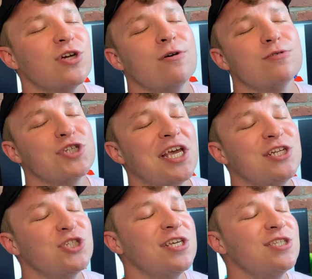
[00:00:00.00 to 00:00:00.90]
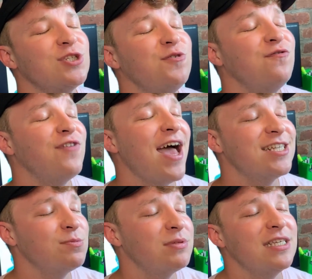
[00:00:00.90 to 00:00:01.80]
Don't change things too
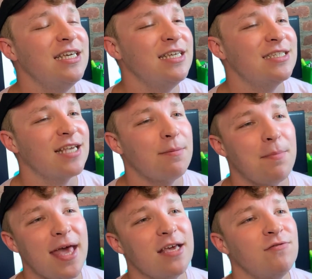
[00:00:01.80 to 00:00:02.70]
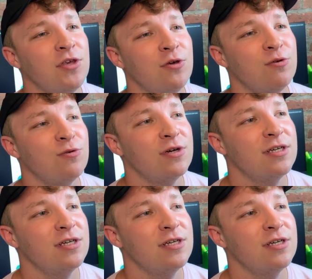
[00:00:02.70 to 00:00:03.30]
fast, please. I beg of you.